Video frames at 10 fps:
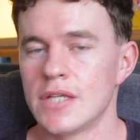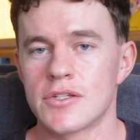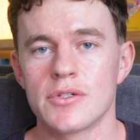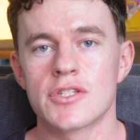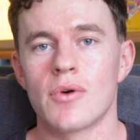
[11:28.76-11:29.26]

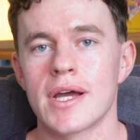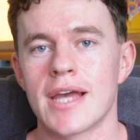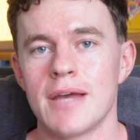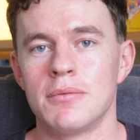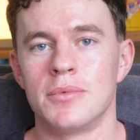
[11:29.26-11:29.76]
So it's quite
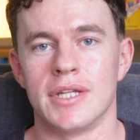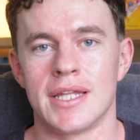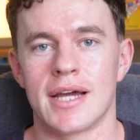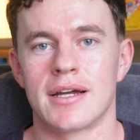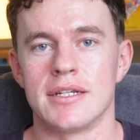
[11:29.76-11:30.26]
capable in
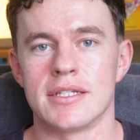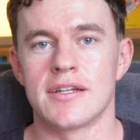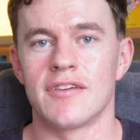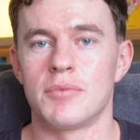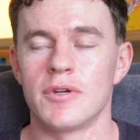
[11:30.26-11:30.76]
that kind of
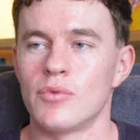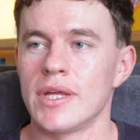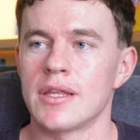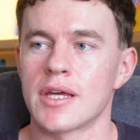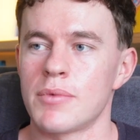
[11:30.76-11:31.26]
stuff. But if
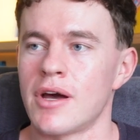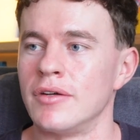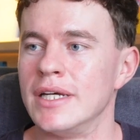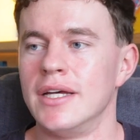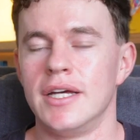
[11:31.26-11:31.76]
we think
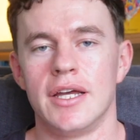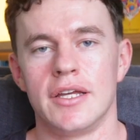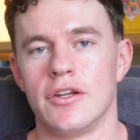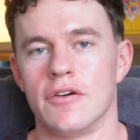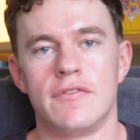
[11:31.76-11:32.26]
about,
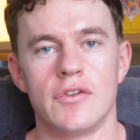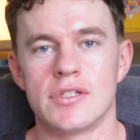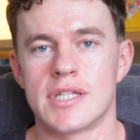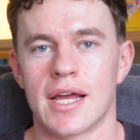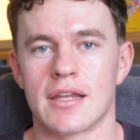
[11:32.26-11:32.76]
you know, full
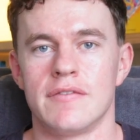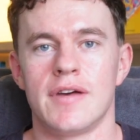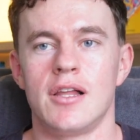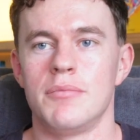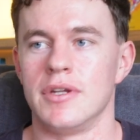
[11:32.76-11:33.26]
stack
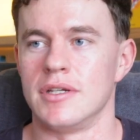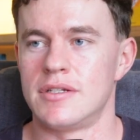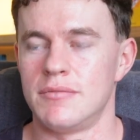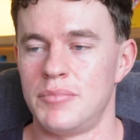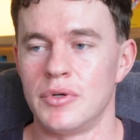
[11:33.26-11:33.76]
development,
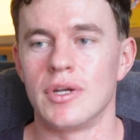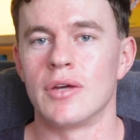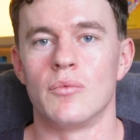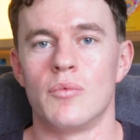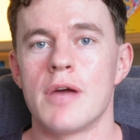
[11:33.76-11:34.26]

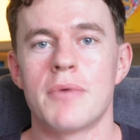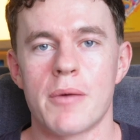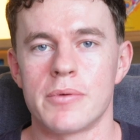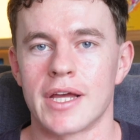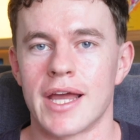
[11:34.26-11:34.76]
building web
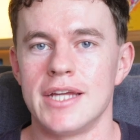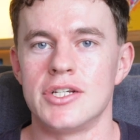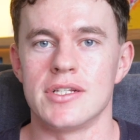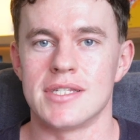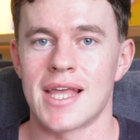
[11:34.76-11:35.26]

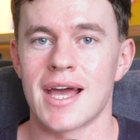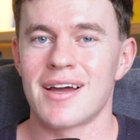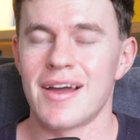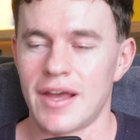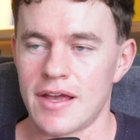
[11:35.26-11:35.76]
applications, that
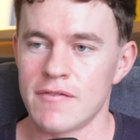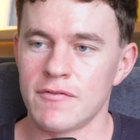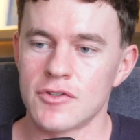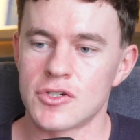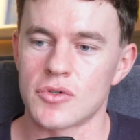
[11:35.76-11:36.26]
kind of
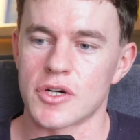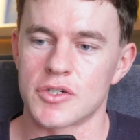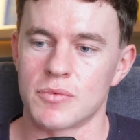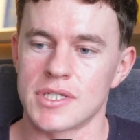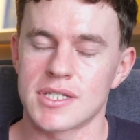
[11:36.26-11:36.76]

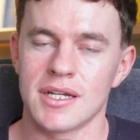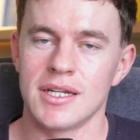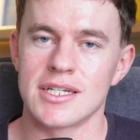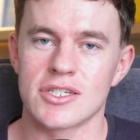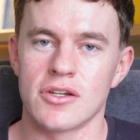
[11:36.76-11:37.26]
infrastructure, where
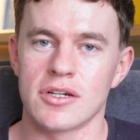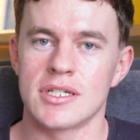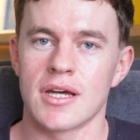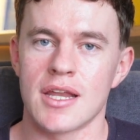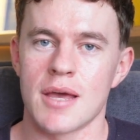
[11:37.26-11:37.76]
suddenly it's not a
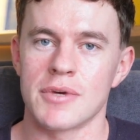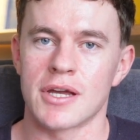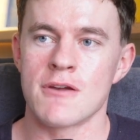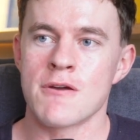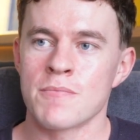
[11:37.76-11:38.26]
dynamic